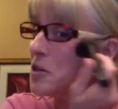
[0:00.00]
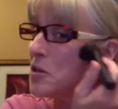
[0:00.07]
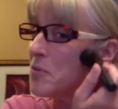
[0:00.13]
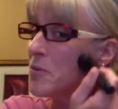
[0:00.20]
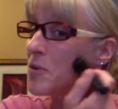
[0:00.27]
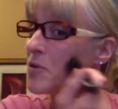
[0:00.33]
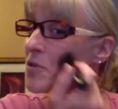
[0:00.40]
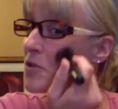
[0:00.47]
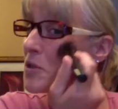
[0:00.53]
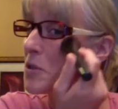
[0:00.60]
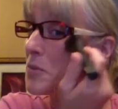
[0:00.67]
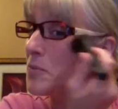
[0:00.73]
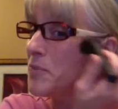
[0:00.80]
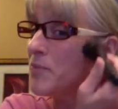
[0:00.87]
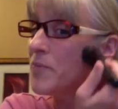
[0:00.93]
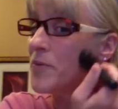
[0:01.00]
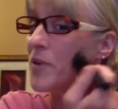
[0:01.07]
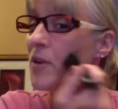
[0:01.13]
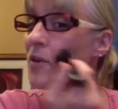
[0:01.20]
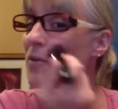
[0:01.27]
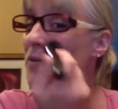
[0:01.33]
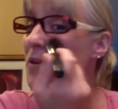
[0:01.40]
motion
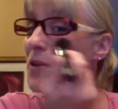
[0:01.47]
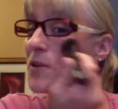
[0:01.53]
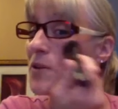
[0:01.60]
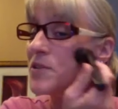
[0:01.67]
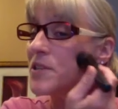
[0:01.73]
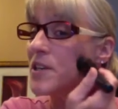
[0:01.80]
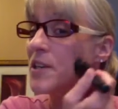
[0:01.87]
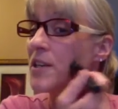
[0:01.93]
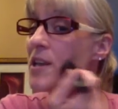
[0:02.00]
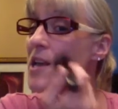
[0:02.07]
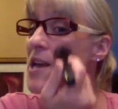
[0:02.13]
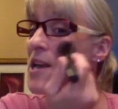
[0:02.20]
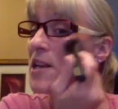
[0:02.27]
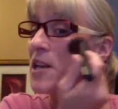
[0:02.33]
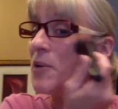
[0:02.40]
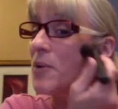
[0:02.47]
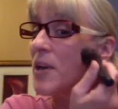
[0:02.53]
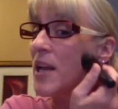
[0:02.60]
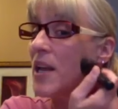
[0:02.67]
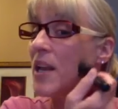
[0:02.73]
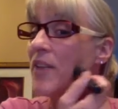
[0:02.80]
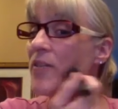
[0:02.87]
over your skin. Now, what
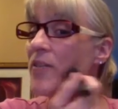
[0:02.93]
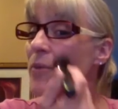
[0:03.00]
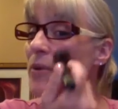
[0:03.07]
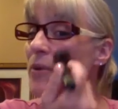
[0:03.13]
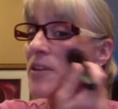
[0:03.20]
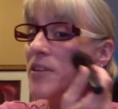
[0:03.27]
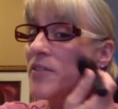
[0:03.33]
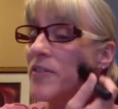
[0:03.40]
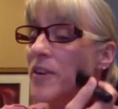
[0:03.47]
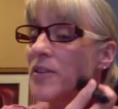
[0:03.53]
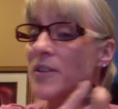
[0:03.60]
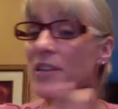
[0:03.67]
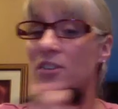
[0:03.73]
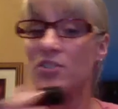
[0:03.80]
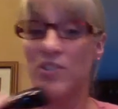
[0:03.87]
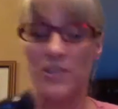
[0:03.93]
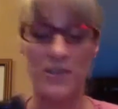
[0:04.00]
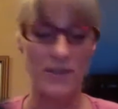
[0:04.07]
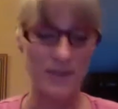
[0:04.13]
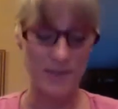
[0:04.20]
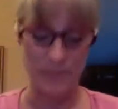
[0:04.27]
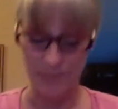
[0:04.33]
I love about these
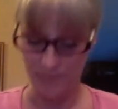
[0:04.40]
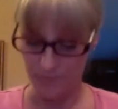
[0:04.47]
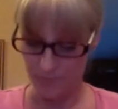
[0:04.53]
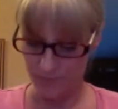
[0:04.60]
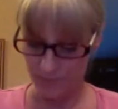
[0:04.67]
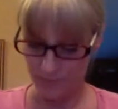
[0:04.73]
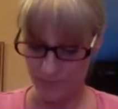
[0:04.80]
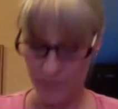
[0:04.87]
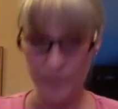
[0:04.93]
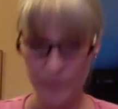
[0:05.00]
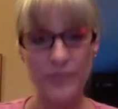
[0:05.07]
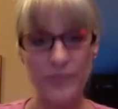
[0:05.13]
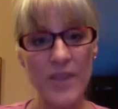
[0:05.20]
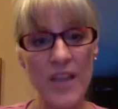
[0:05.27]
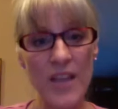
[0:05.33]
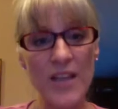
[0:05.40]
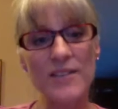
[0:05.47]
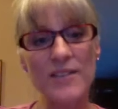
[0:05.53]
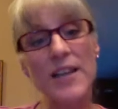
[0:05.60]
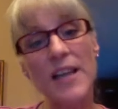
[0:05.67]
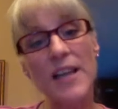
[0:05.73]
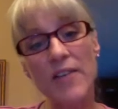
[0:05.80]
foundations is
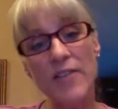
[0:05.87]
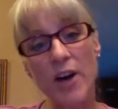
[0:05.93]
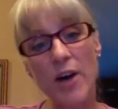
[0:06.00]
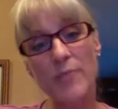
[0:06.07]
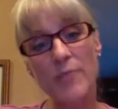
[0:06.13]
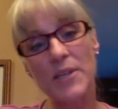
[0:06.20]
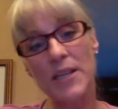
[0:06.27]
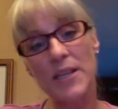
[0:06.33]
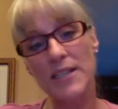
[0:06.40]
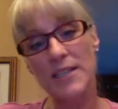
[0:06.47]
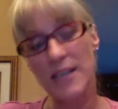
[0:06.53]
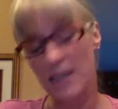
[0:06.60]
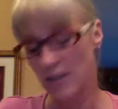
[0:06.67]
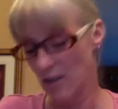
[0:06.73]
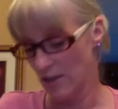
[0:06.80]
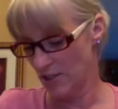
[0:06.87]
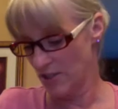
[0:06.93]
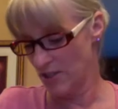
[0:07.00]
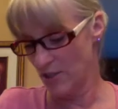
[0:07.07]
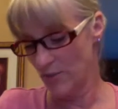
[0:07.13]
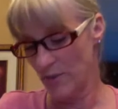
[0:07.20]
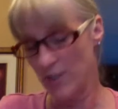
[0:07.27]
they have Optilight
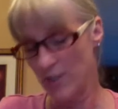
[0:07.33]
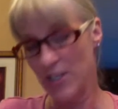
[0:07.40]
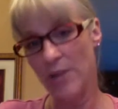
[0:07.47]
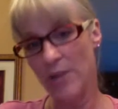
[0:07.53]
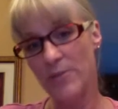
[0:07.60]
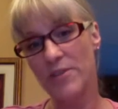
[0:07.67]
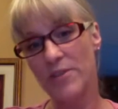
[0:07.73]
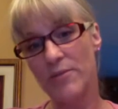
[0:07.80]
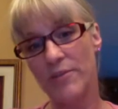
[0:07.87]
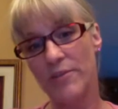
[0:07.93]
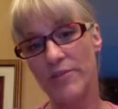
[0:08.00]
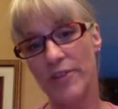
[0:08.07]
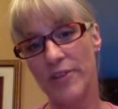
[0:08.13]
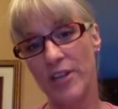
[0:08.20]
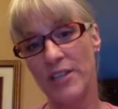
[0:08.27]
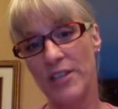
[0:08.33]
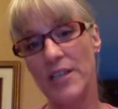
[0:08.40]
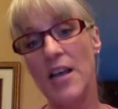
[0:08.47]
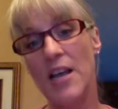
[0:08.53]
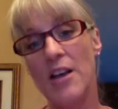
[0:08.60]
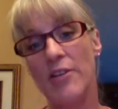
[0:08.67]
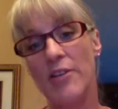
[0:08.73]
technology, which helps to reflect
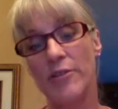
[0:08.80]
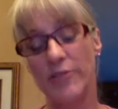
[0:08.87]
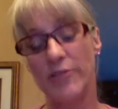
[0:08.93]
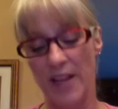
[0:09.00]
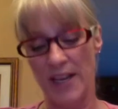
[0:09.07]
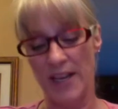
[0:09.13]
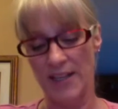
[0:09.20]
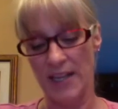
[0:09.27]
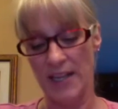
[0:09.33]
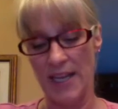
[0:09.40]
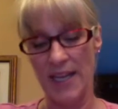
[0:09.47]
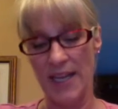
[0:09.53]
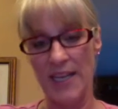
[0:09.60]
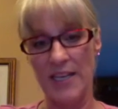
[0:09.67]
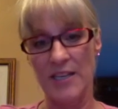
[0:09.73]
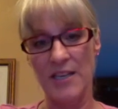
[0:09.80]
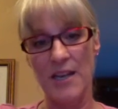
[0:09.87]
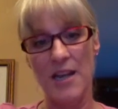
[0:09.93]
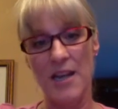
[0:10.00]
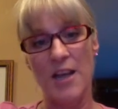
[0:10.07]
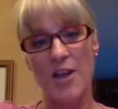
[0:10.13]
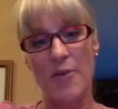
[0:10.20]
the light
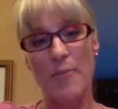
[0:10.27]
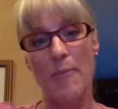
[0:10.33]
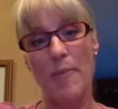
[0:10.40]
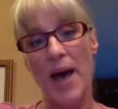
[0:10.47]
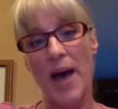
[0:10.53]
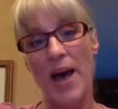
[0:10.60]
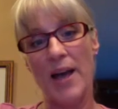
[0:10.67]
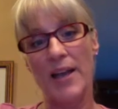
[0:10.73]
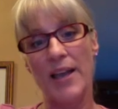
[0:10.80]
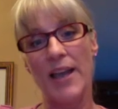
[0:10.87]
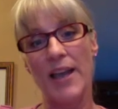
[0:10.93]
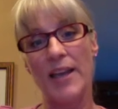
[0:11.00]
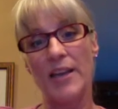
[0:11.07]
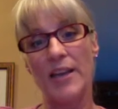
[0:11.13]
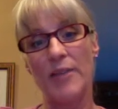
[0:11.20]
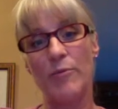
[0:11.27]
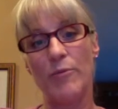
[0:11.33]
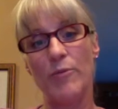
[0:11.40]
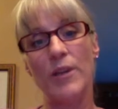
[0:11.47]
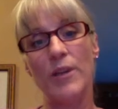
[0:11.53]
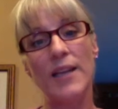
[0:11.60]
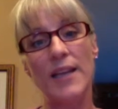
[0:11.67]
back, and it
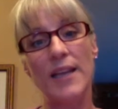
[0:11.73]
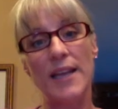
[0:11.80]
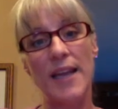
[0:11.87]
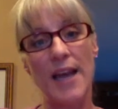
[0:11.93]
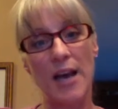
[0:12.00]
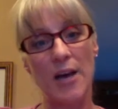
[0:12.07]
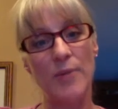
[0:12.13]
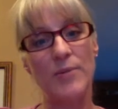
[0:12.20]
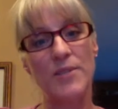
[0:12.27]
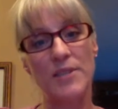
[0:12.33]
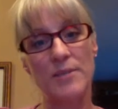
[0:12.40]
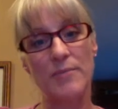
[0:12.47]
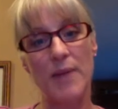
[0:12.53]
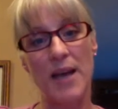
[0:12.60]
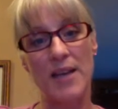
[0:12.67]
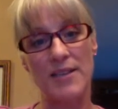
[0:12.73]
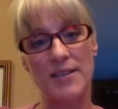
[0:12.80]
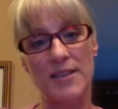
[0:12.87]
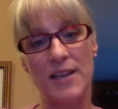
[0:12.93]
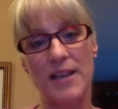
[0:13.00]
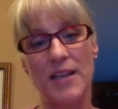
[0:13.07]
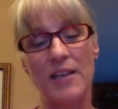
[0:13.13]
really helps to
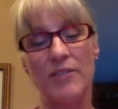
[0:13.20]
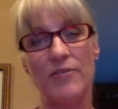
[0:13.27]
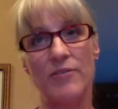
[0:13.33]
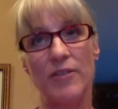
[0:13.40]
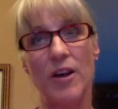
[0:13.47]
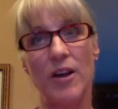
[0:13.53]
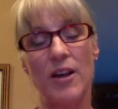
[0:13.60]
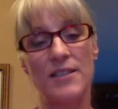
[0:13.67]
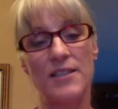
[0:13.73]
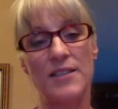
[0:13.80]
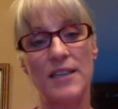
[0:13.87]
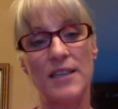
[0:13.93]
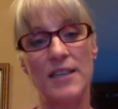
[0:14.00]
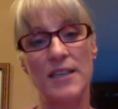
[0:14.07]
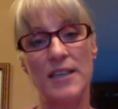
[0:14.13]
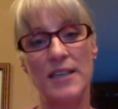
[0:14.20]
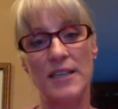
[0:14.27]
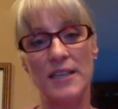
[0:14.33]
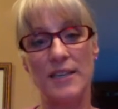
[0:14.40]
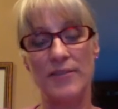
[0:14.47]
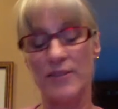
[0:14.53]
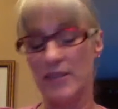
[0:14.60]
mask any flaws and
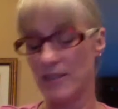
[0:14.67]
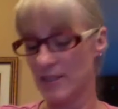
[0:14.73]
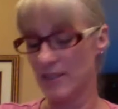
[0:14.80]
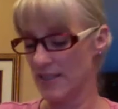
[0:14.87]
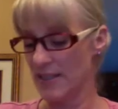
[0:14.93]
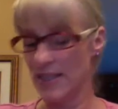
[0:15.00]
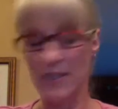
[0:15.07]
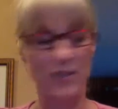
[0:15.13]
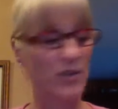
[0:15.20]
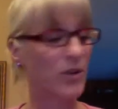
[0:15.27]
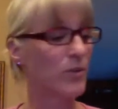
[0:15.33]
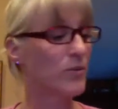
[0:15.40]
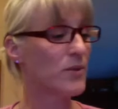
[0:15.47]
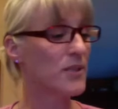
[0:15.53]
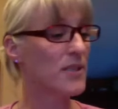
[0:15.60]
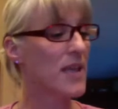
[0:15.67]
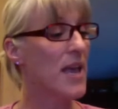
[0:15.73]
uneven skin tones.